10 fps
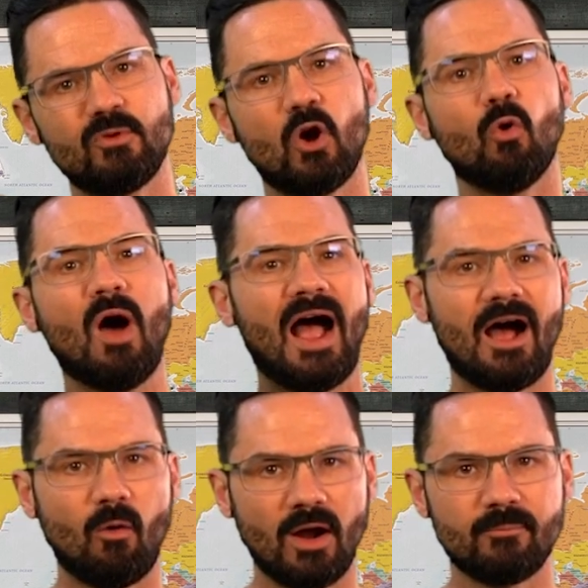know
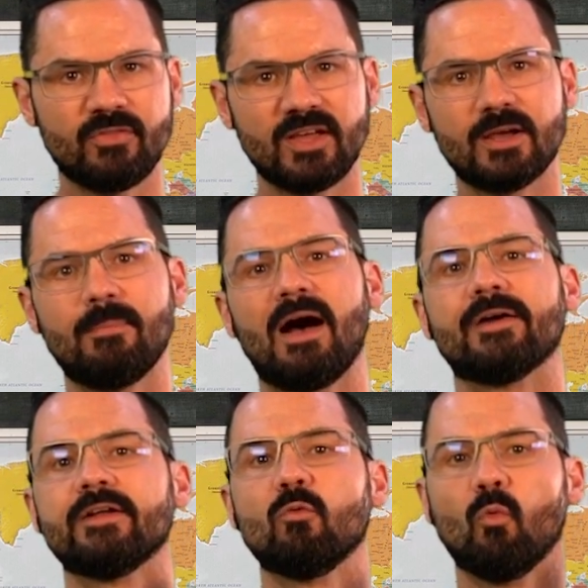how I think
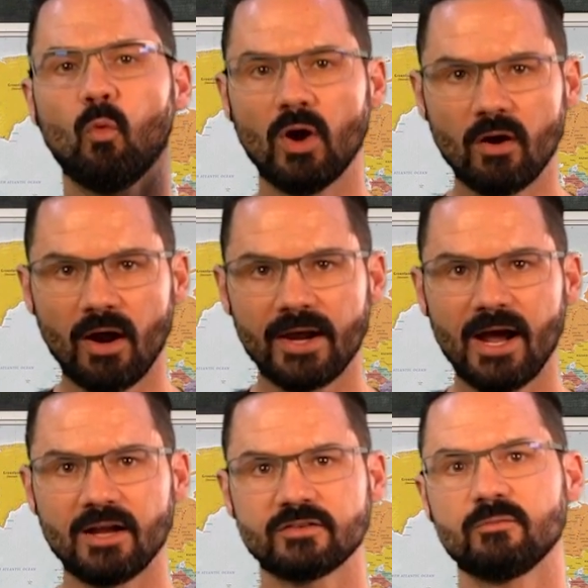about it, where I
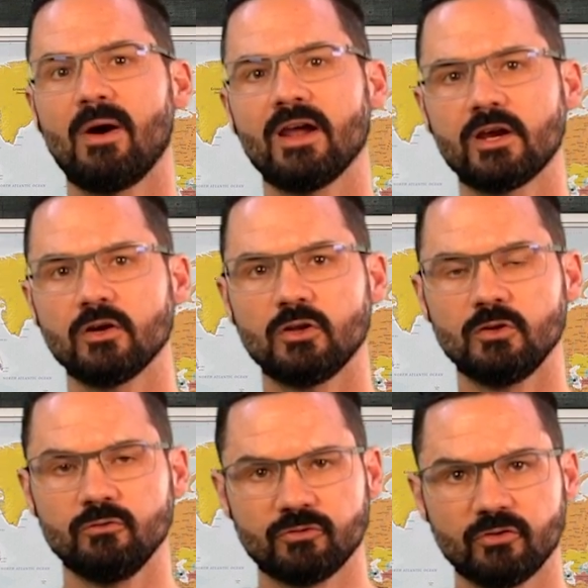got to my
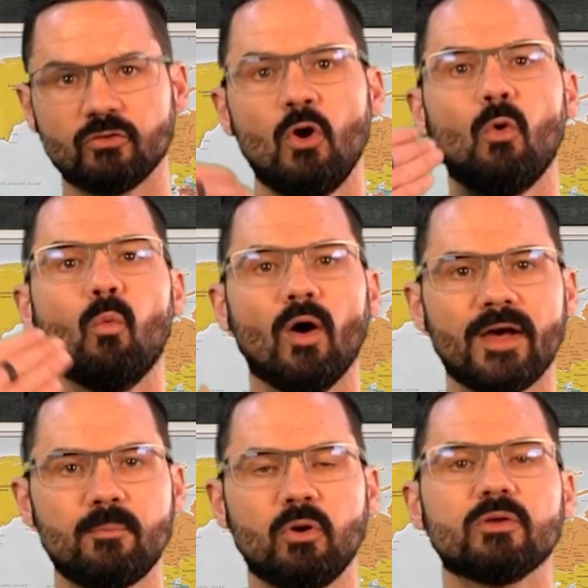conclusions, what
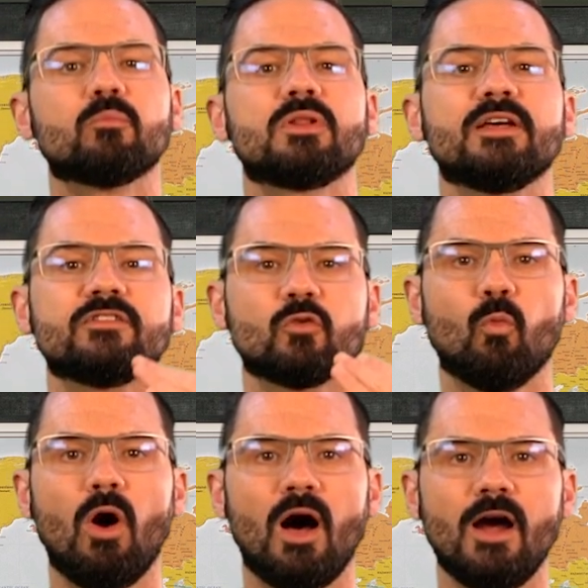I put in place and
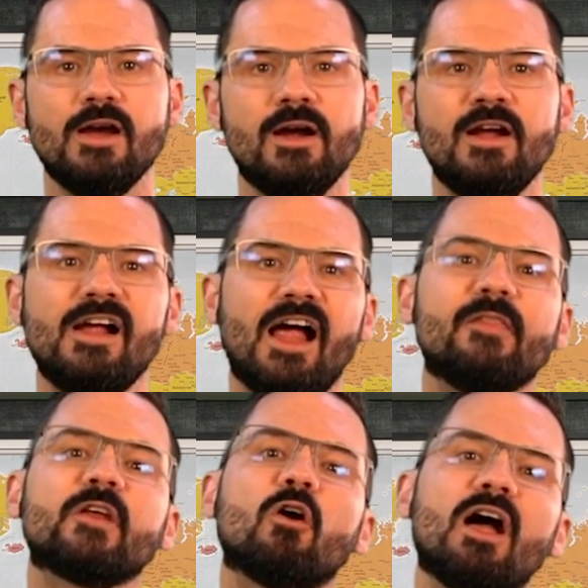why,
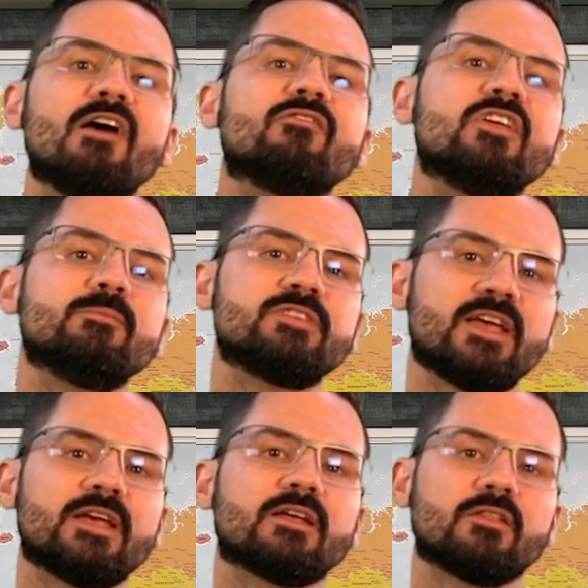and then I'll have them
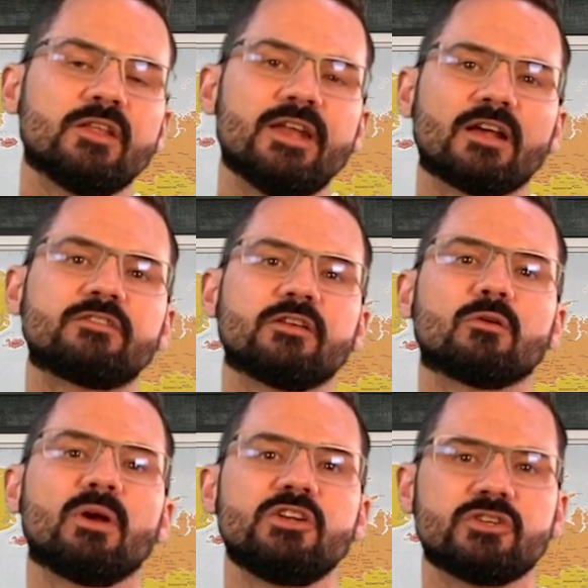take the next
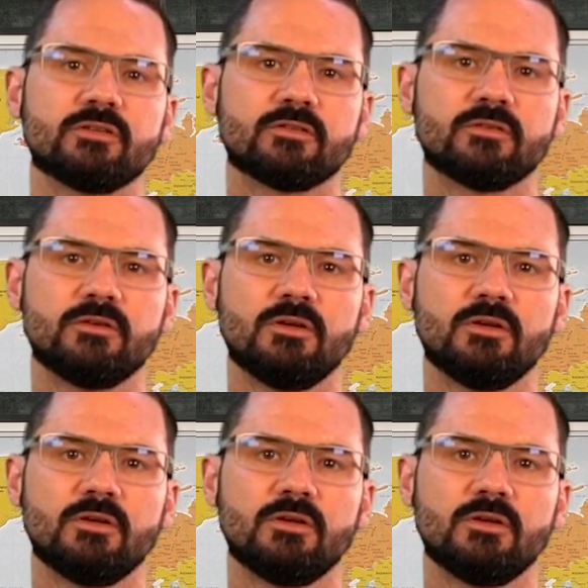iterations.